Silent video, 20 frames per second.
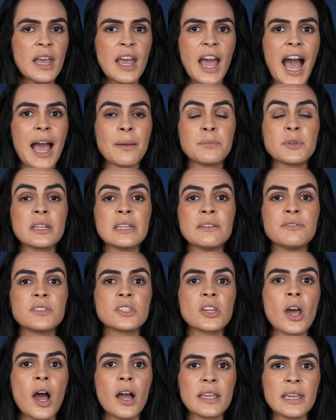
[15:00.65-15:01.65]
I'm not even
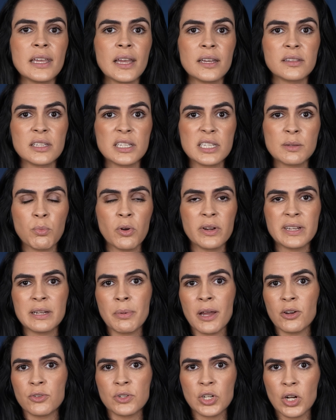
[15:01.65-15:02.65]
talking at this point
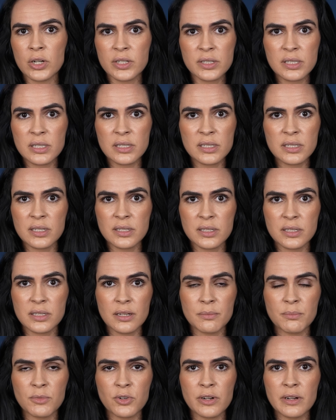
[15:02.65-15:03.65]
about
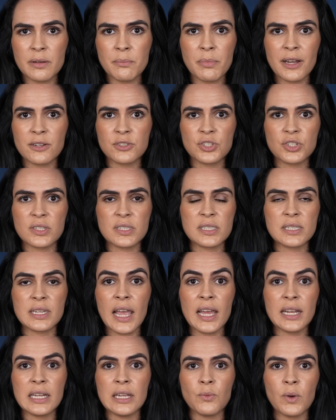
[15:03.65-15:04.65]
narcissism or about just
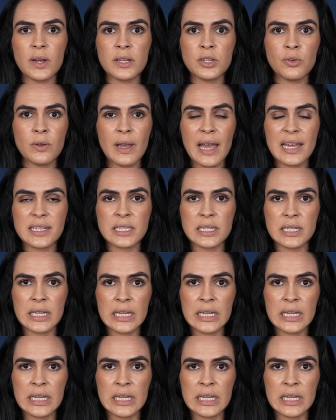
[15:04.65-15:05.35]
anyone who has an